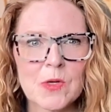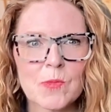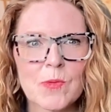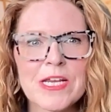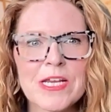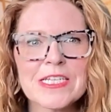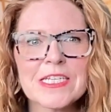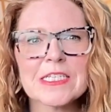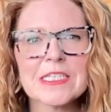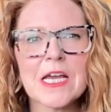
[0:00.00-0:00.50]

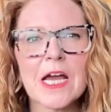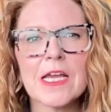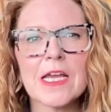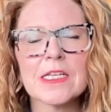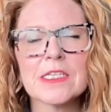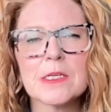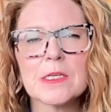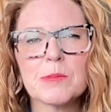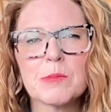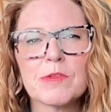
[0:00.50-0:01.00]
ranked as high
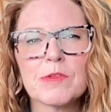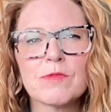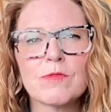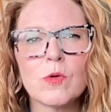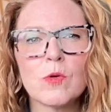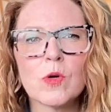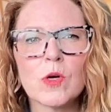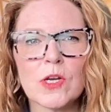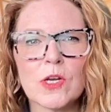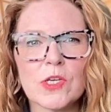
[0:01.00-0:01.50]
as number
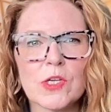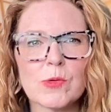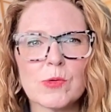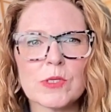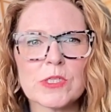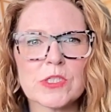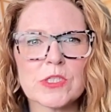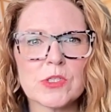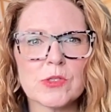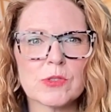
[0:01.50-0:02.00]
four on
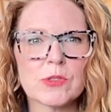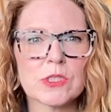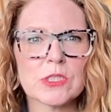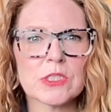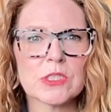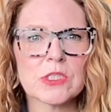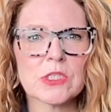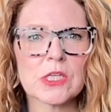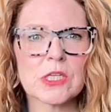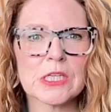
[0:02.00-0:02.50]
U S
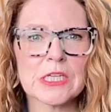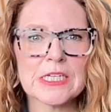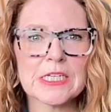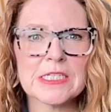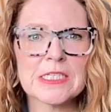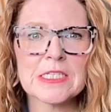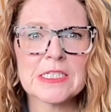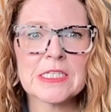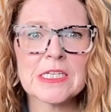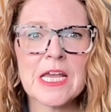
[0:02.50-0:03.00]
News'
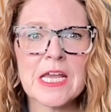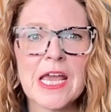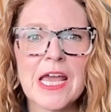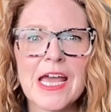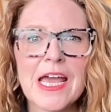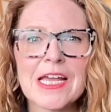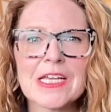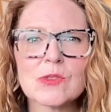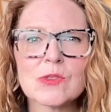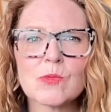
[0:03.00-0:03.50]
list
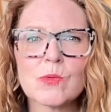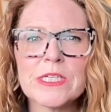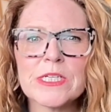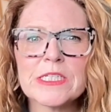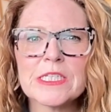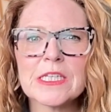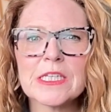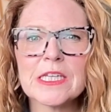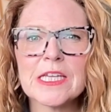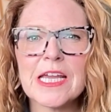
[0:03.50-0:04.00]
as
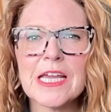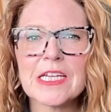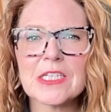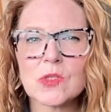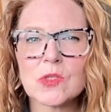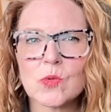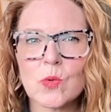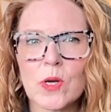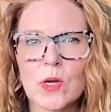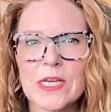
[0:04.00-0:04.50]
recently
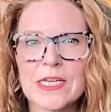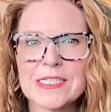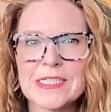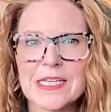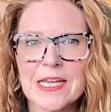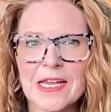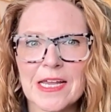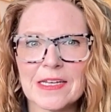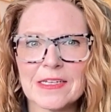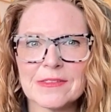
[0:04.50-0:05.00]
as twenty
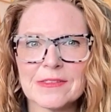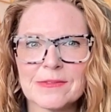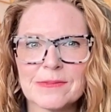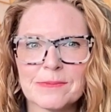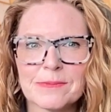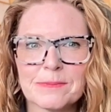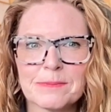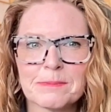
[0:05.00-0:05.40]
ten.